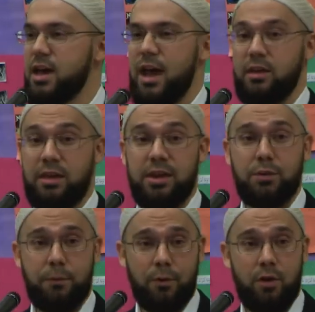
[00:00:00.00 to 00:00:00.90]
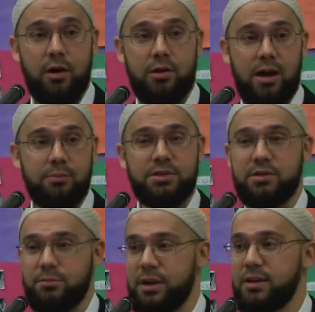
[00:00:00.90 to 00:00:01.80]
And thank you for our
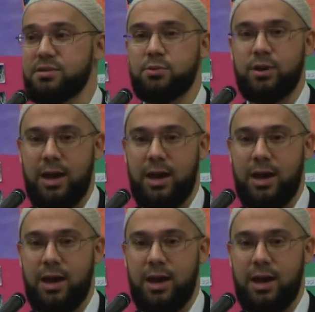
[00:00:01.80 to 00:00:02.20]
non-Muslim guests who